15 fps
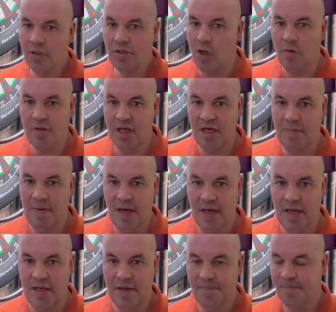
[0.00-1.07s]
Don't think about
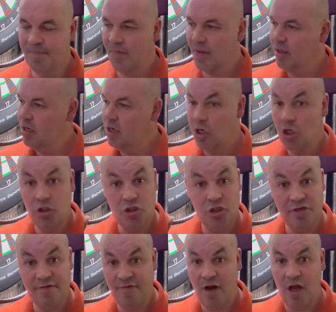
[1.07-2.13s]
it.
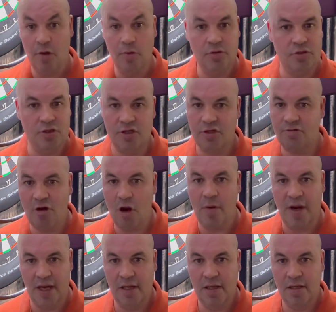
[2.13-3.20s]
Just flow. Just throw it.